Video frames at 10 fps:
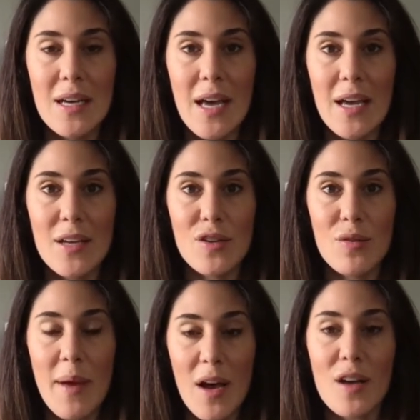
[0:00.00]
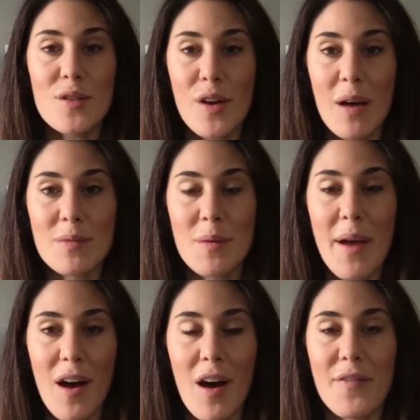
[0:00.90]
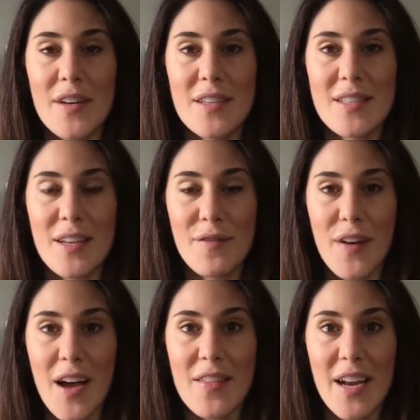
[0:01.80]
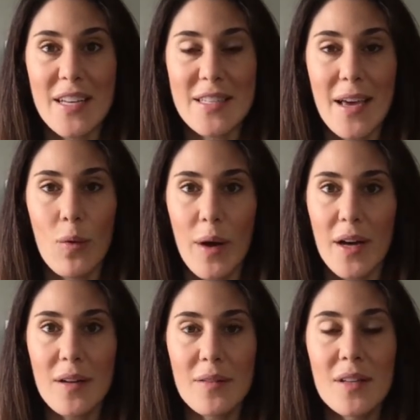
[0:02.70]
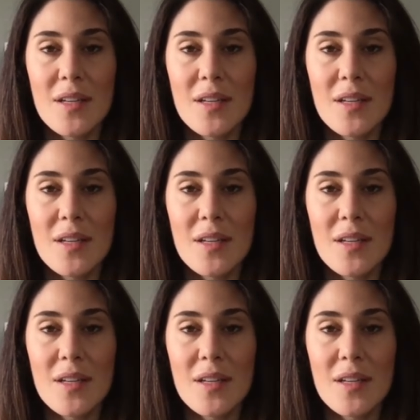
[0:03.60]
And you may also come to my office and find that I say, well,